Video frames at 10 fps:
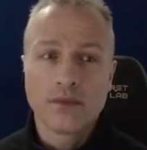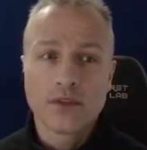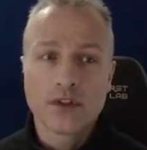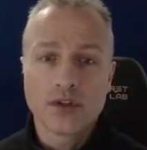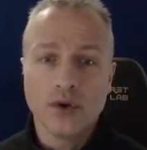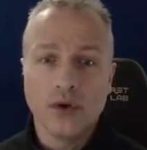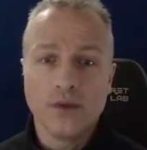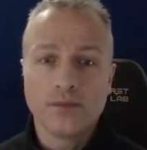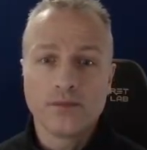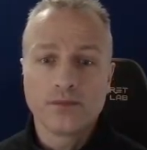So,
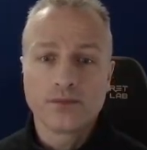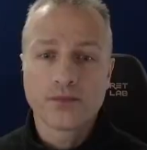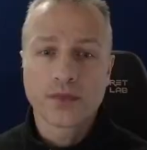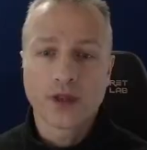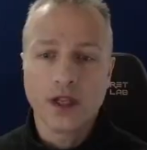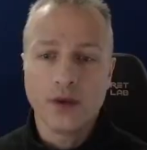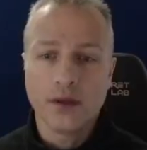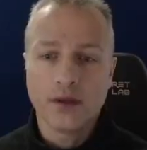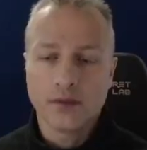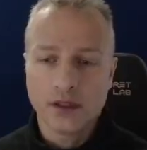
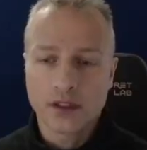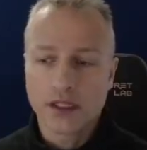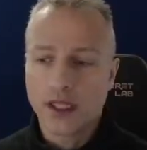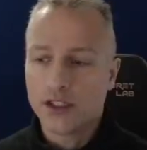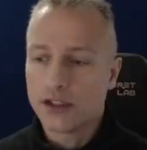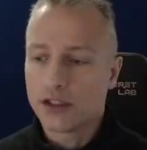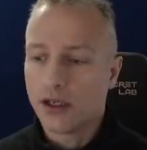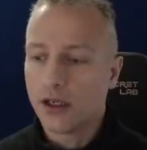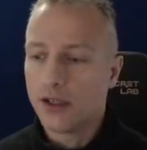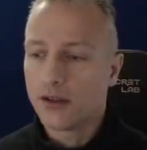anyway, let's get the engine
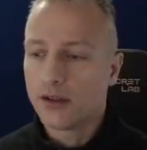started.